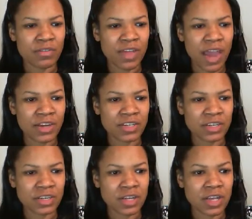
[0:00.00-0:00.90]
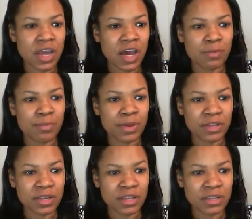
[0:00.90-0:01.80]
the action.
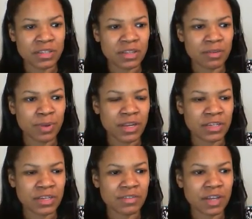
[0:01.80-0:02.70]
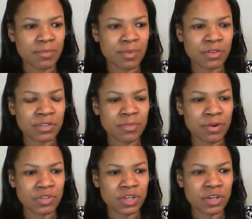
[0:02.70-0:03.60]
Appellees, the plaintiffs, opposed the
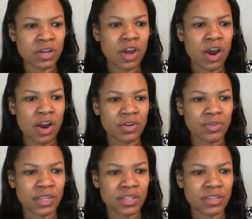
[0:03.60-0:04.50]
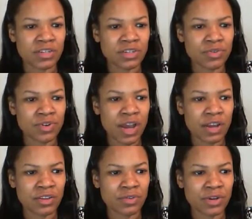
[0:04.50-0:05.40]
motion, arguing that the district court had
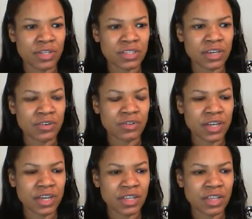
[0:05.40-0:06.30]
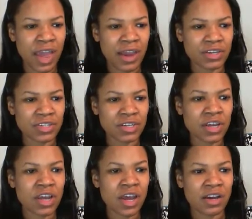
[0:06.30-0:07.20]
authority to entertain the action
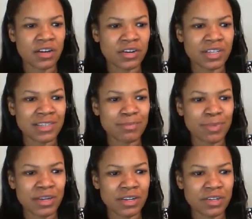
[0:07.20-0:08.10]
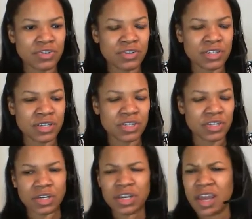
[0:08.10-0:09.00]
under its pendant
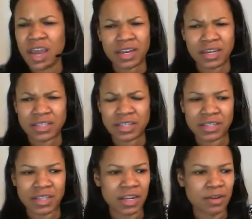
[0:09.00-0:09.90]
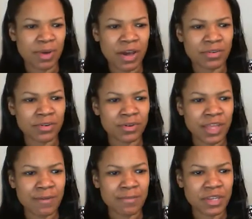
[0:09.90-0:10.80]
jurisdiction. I need to look that up. I don't know what
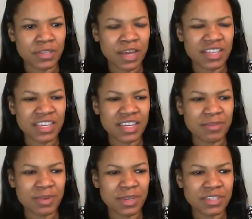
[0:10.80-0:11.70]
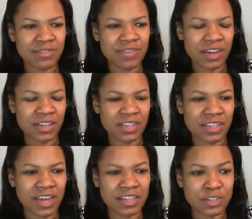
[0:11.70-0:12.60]
that means. I think it means the fact that the
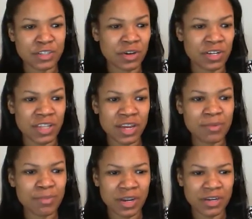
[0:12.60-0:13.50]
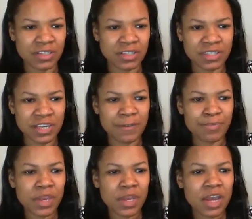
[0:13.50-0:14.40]
case is already there, but I need to see.
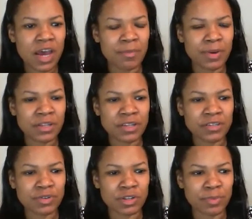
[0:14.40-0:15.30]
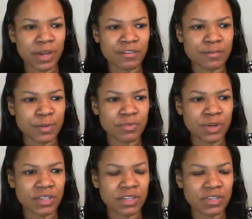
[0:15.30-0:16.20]
Appellees, for the plaintiffs,
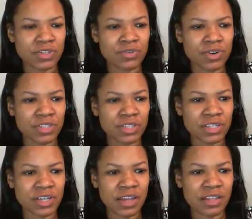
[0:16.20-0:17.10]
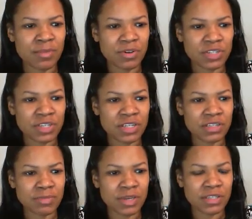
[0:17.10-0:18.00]
persuaded the district court to deny the motion to
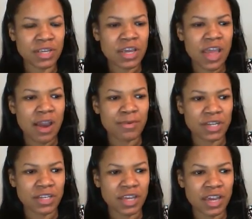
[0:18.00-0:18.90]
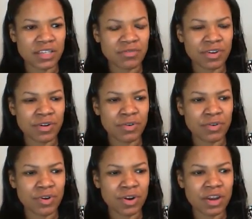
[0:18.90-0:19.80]
dismiss and retain the case in federal
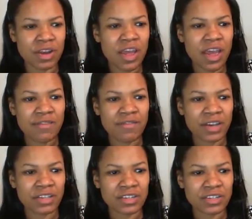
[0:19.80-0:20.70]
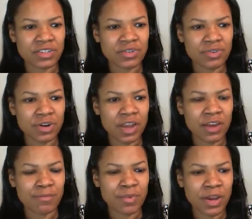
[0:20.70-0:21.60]
court. In fact, the district court
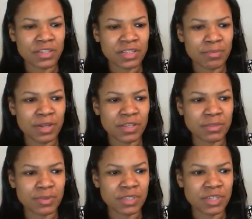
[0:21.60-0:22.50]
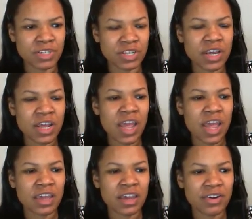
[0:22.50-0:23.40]
embraced the appellee's position
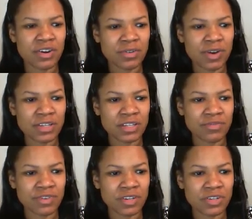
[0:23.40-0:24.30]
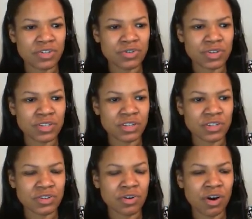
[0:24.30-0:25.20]
and characterized the defendant's
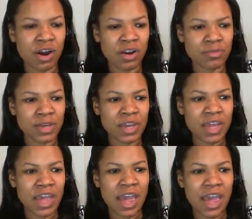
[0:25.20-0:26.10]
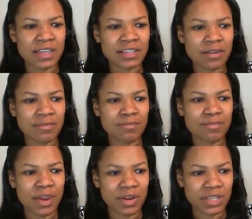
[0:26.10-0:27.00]
jurisdictional argument as
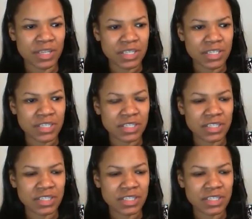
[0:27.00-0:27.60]
meritless.